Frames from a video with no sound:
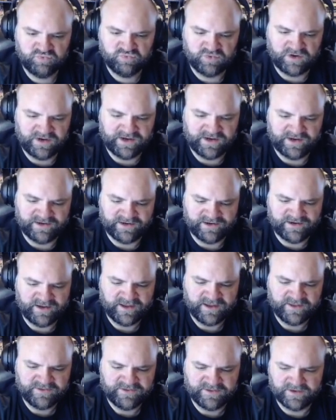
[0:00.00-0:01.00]
And
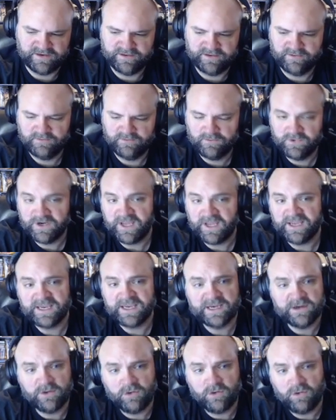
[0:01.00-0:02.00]
nothing. We're not
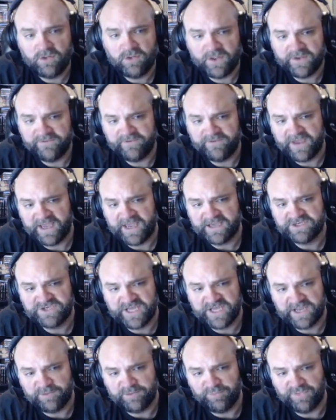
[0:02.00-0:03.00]
getting a whole lot of
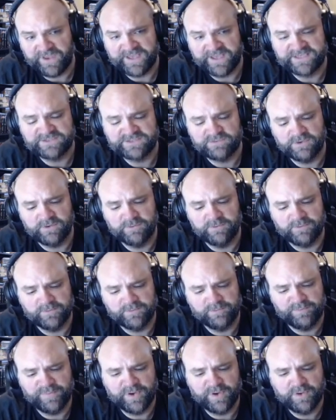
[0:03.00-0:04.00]
hashtag blessed where
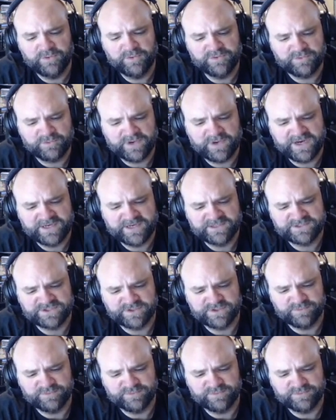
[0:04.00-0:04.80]
both rares are